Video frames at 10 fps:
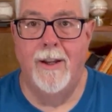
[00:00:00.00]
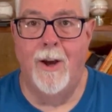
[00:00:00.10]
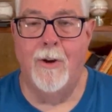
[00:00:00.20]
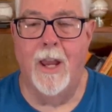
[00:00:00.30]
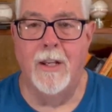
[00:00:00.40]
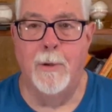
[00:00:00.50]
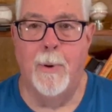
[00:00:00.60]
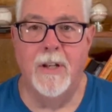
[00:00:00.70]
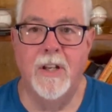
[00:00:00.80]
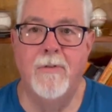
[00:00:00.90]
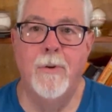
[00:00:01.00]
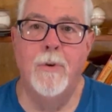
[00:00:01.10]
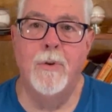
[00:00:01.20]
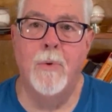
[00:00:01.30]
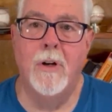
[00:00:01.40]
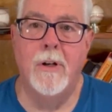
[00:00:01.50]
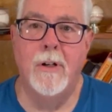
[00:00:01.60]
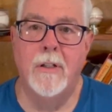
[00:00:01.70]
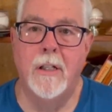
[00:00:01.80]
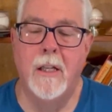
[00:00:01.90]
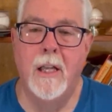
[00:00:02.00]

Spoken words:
Okay, depressing view of the world.